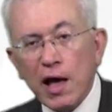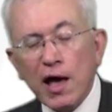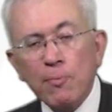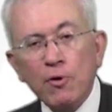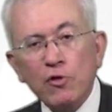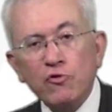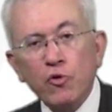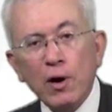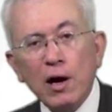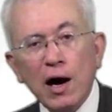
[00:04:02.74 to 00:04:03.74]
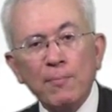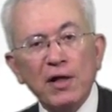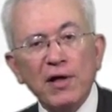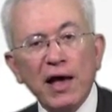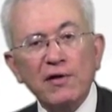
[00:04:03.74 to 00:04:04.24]
able to
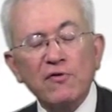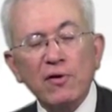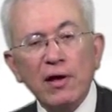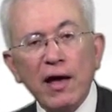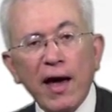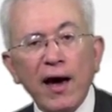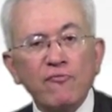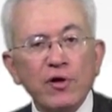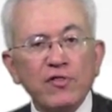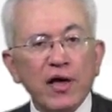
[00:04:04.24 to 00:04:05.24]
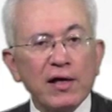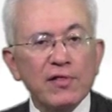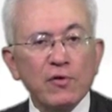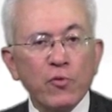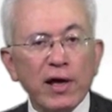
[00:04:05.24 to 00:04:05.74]
accommodate
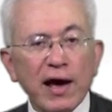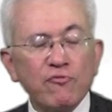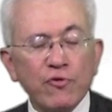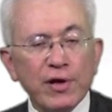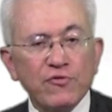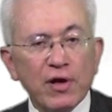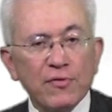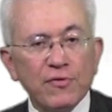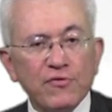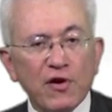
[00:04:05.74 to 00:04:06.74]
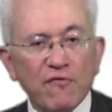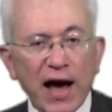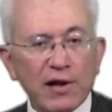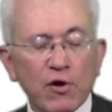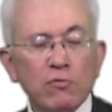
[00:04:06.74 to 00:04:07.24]
everything that we have reason to
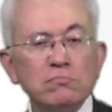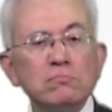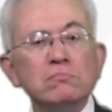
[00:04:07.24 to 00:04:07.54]
value.